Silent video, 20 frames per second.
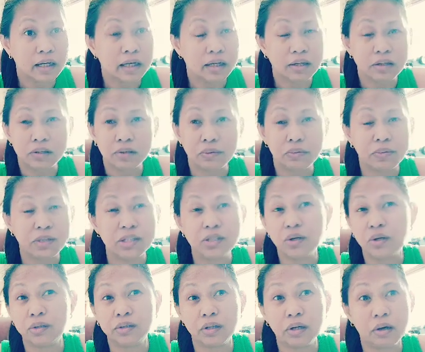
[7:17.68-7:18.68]
Because we
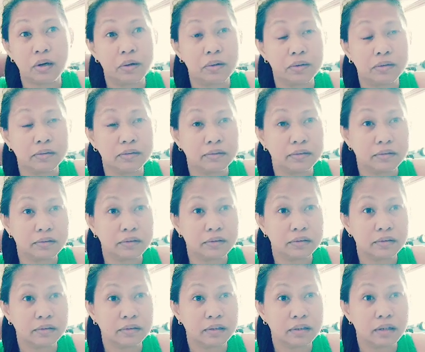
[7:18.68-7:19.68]
don't know
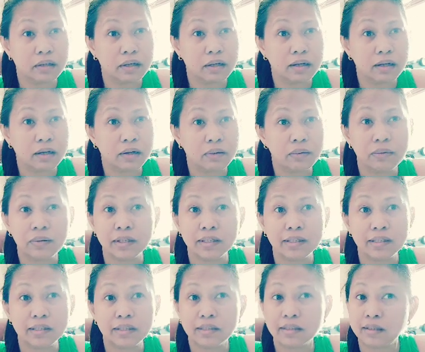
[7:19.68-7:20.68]
what
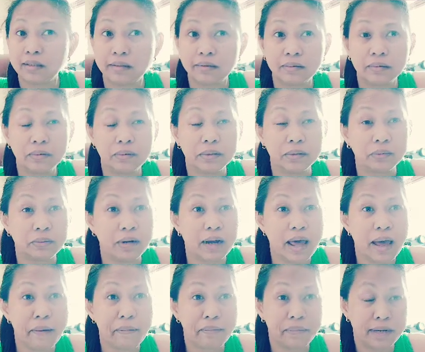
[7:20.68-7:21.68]
will
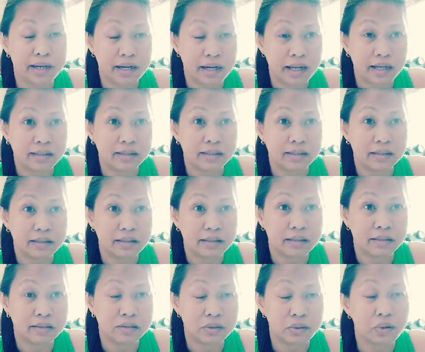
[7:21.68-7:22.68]
happen next
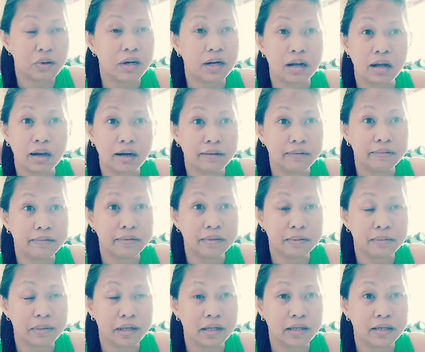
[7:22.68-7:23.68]
to our lives,
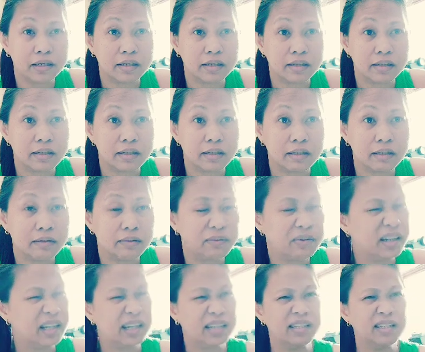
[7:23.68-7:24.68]
because
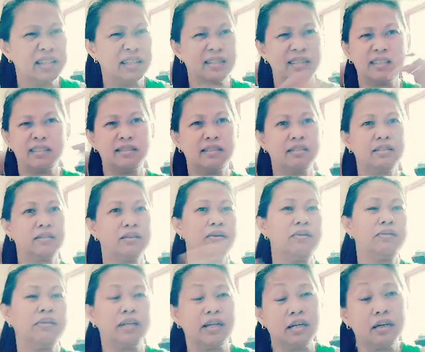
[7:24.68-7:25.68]
we can just
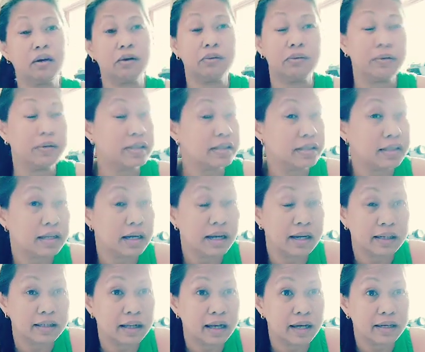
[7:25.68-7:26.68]
only go once
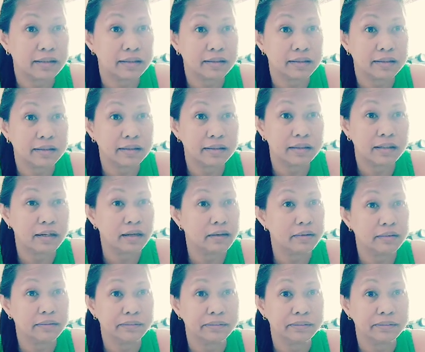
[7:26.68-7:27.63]
like that, you know.